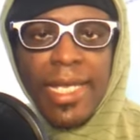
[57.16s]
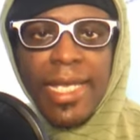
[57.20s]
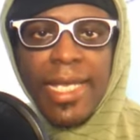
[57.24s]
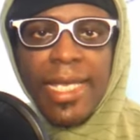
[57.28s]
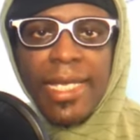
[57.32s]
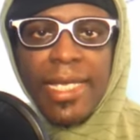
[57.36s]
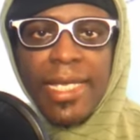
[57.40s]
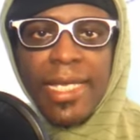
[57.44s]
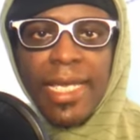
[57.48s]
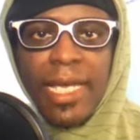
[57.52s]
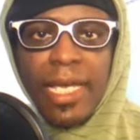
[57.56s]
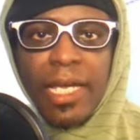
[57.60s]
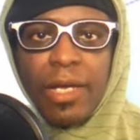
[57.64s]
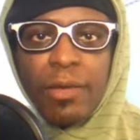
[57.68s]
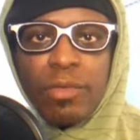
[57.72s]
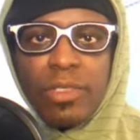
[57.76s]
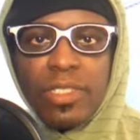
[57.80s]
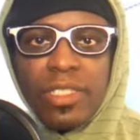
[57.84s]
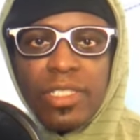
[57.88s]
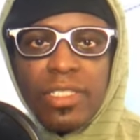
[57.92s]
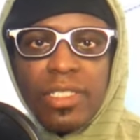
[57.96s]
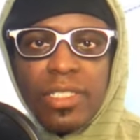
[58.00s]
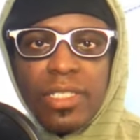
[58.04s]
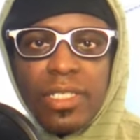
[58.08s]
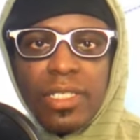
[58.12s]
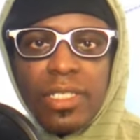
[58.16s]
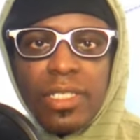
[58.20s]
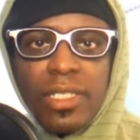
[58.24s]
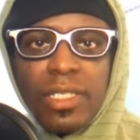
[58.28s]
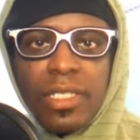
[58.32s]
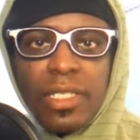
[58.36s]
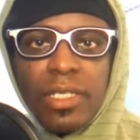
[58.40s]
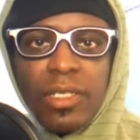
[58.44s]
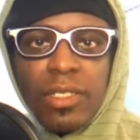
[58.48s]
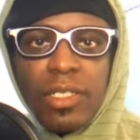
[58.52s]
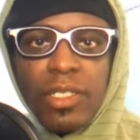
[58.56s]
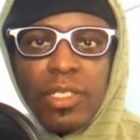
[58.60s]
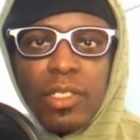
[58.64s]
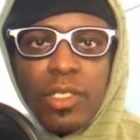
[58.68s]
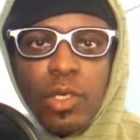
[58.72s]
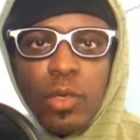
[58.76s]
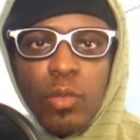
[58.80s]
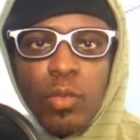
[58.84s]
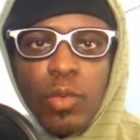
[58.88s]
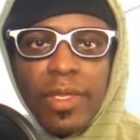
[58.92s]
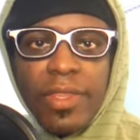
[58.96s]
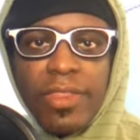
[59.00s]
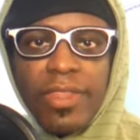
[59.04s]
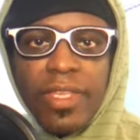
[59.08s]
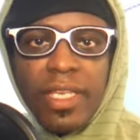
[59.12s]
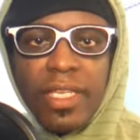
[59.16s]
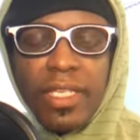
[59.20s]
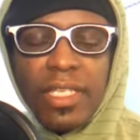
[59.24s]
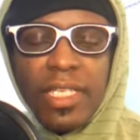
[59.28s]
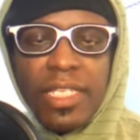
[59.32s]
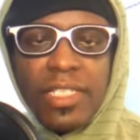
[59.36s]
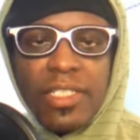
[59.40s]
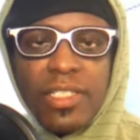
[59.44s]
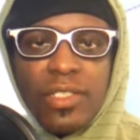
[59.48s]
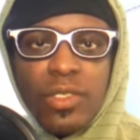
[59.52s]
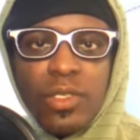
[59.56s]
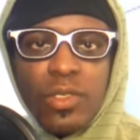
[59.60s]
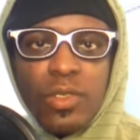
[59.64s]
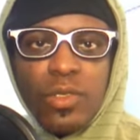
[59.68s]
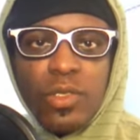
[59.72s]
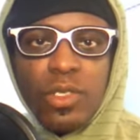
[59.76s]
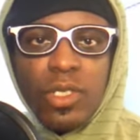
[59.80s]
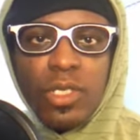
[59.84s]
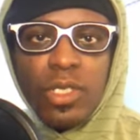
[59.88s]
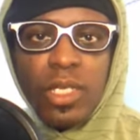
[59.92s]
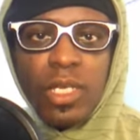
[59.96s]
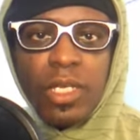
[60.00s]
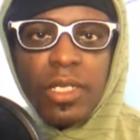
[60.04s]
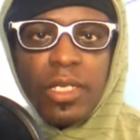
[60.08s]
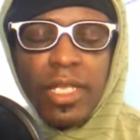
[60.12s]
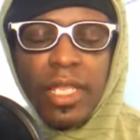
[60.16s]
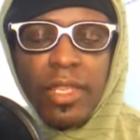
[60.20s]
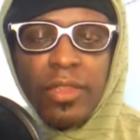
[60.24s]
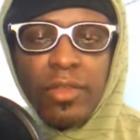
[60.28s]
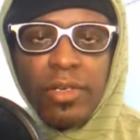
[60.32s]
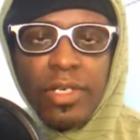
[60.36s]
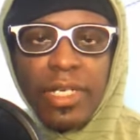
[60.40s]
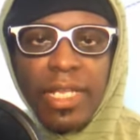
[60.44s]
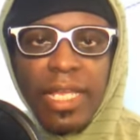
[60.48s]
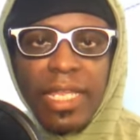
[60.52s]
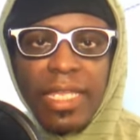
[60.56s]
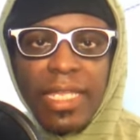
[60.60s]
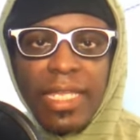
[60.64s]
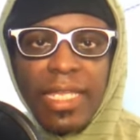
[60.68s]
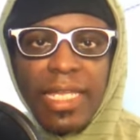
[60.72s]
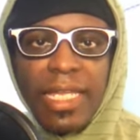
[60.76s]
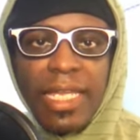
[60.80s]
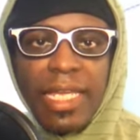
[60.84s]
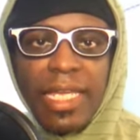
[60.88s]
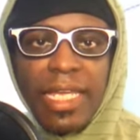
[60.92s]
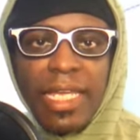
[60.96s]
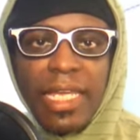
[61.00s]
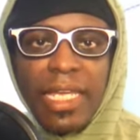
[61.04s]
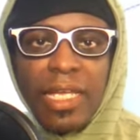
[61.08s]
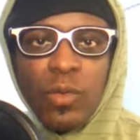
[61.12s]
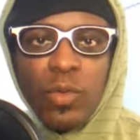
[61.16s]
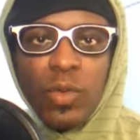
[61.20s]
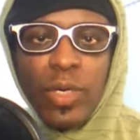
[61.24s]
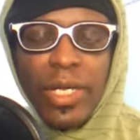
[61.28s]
and uh, I was uh, you know, one thing led to another, and I uh,